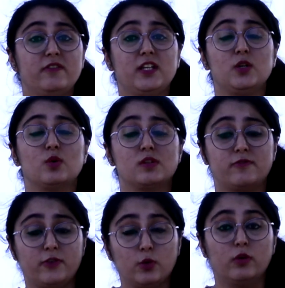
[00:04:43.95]
videos,
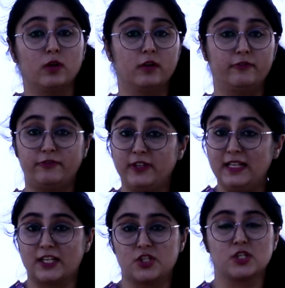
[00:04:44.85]
free
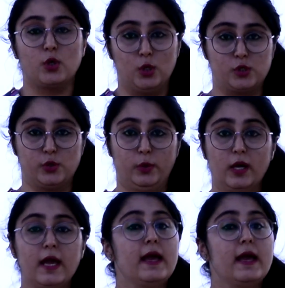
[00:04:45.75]
lectures also.